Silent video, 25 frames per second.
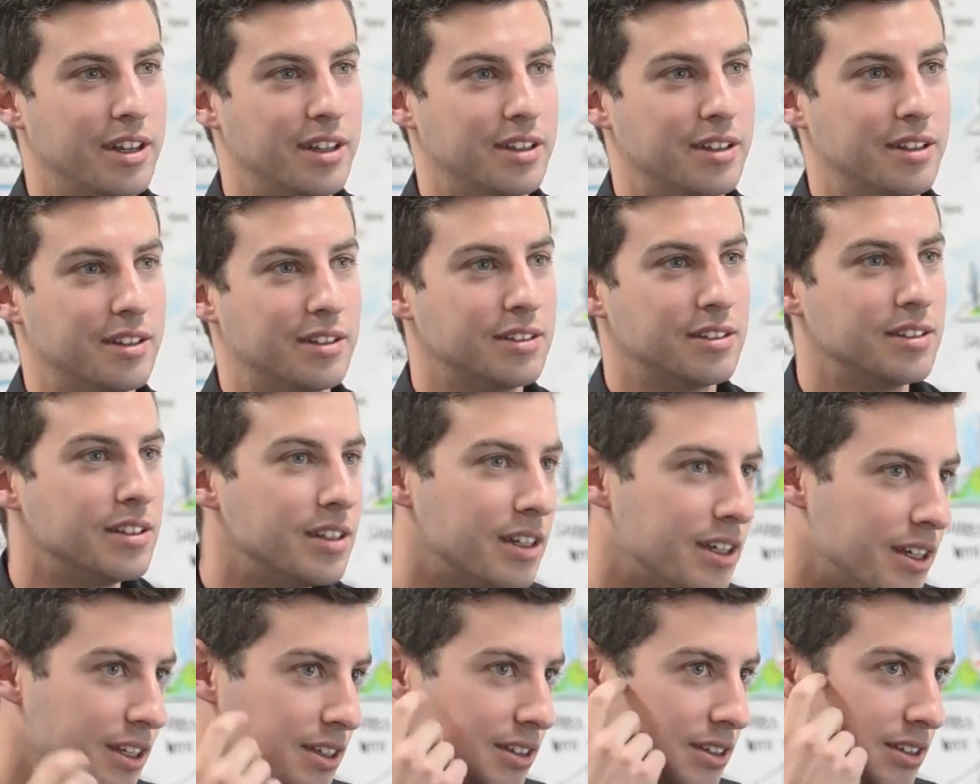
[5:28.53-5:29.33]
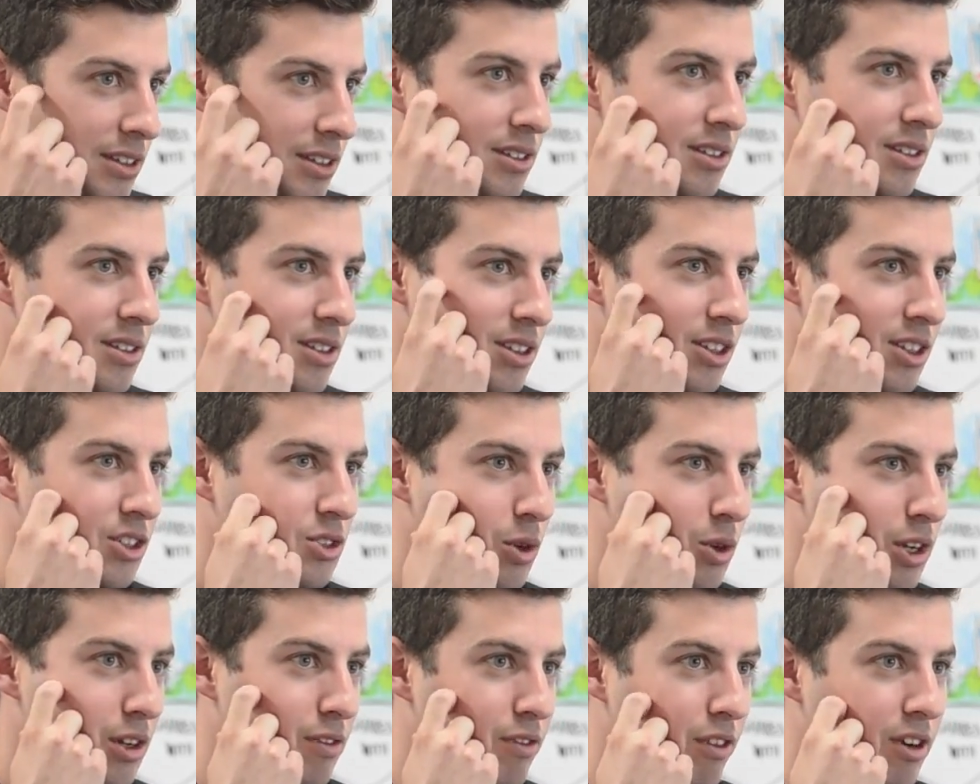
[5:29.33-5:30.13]
in the
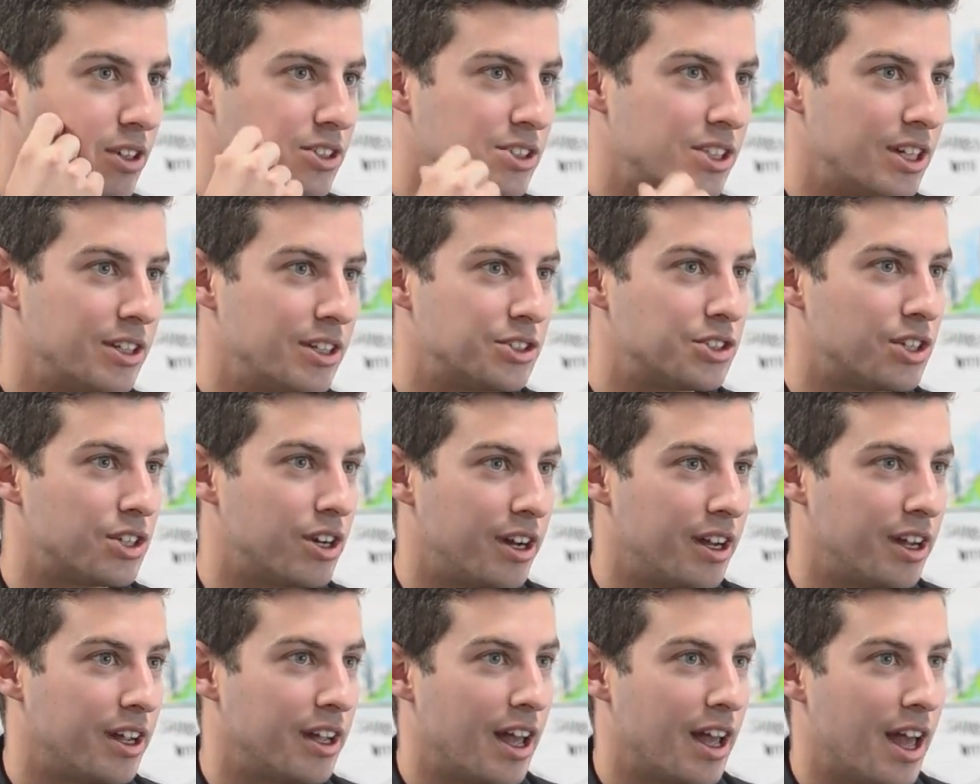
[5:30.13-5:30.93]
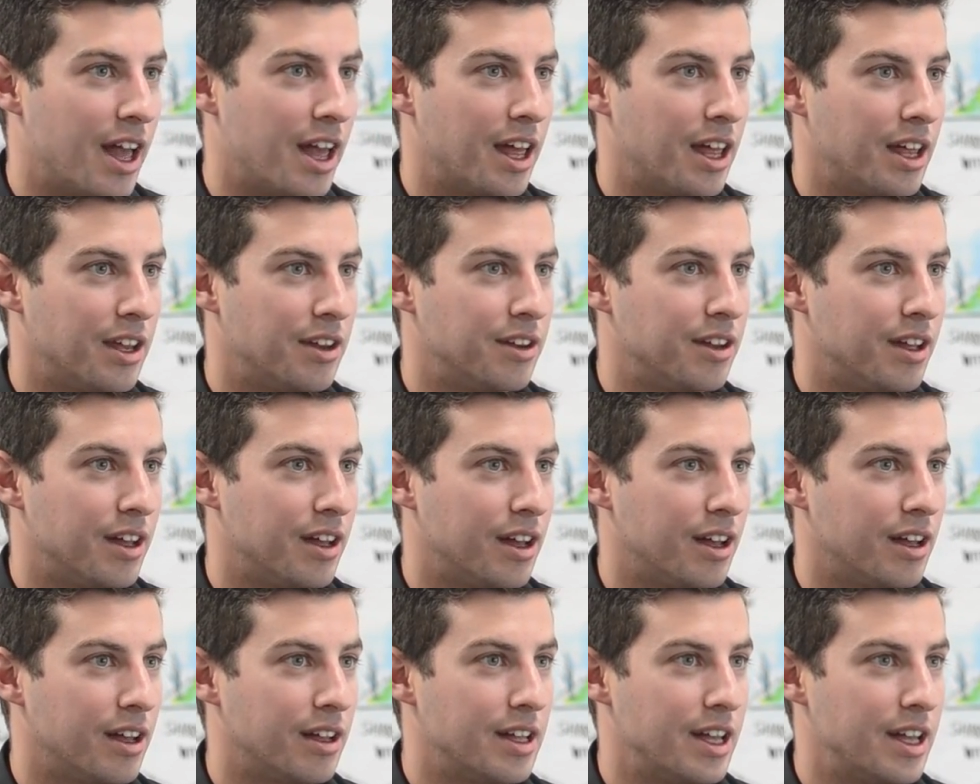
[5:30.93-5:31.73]
21st century, and
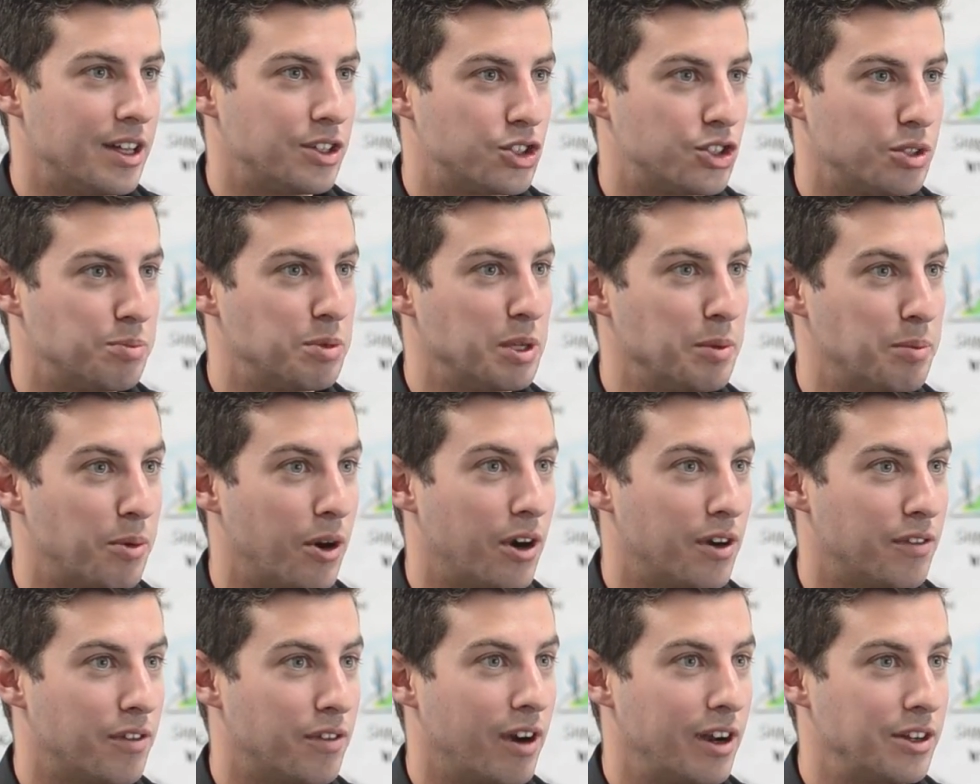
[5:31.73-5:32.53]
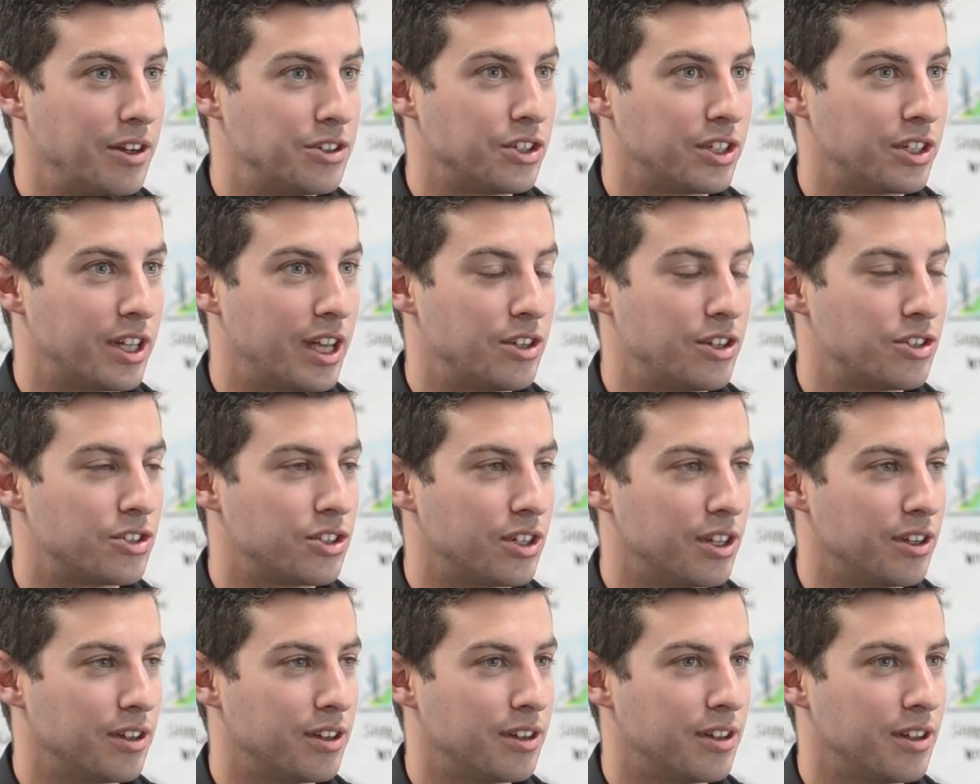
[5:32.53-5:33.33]
it should be a part of our
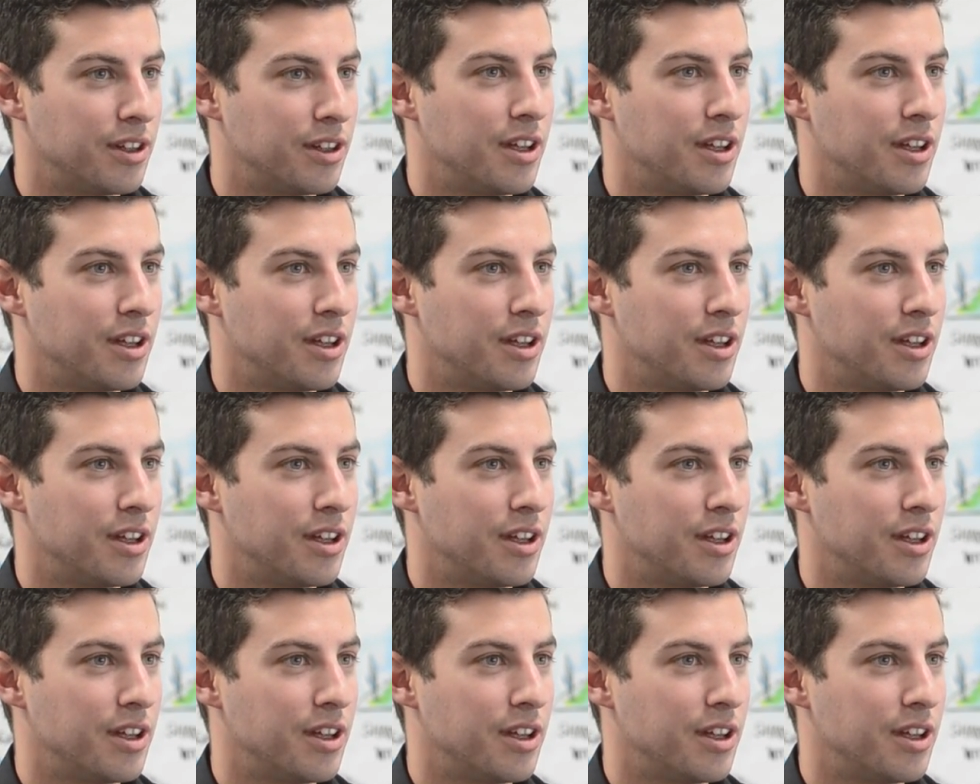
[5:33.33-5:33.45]
education.